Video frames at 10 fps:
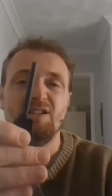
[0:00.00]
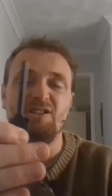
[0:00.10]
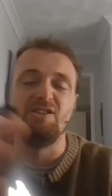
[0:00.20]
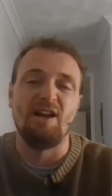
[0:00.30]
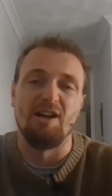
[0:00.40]

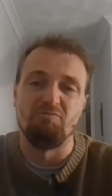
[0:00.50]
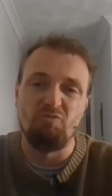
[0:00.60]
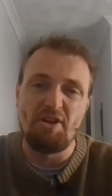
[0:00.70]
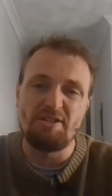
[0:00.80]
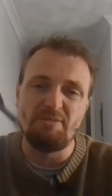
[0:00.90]
You get a
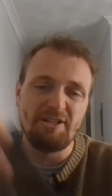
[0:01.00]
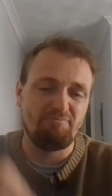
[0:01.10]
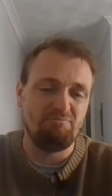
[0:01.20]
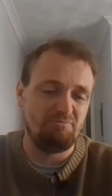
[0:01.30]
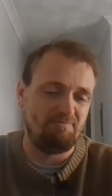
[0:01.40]
reasonably,
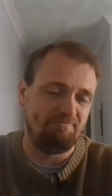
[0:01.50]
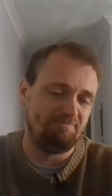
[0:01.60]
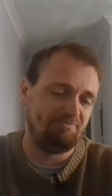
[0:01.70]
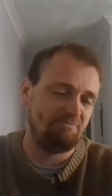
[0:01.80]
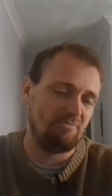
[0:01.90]

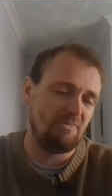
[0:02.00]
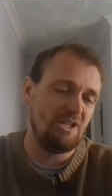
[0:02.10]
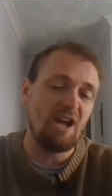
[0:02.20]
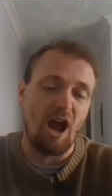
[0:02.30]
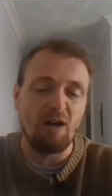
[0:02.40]

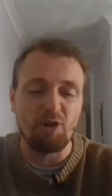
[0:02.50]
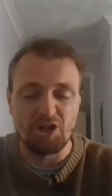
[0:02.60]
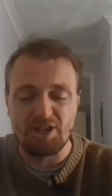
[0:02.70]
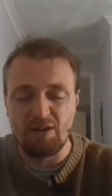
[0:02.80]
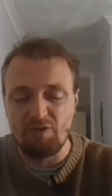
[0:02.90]
yeah, I'm going
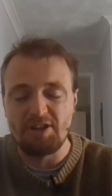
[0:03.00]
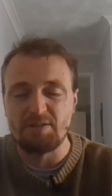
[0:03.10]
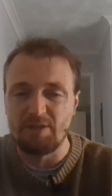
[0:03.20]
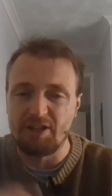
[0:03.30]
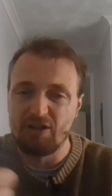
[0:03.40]
to say a
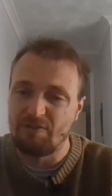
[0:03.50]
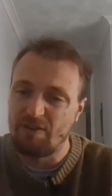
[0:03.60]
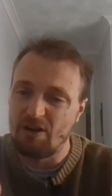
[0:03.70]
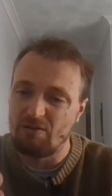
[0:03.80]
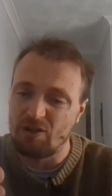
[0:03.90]
reasonably good
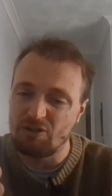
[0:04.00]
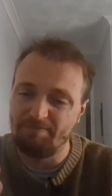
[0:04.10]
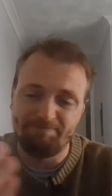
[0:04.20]
ferro rod.